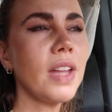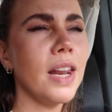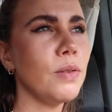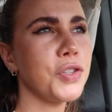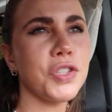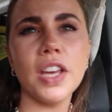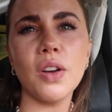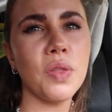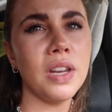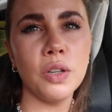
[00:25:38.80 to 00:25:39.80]
It was just like
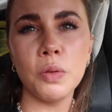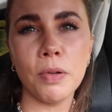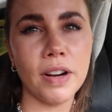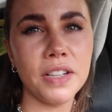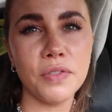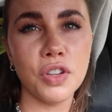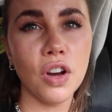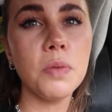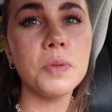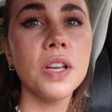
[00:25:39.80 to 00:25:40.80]
on the little parade of
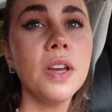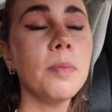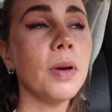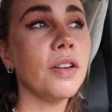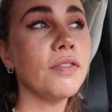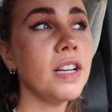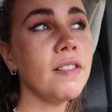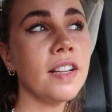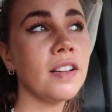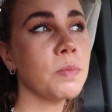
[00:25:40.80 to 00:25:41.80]
shops, but really,
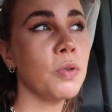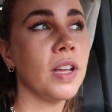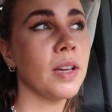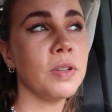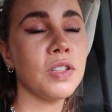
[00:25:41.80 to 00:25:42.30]
really nice morning.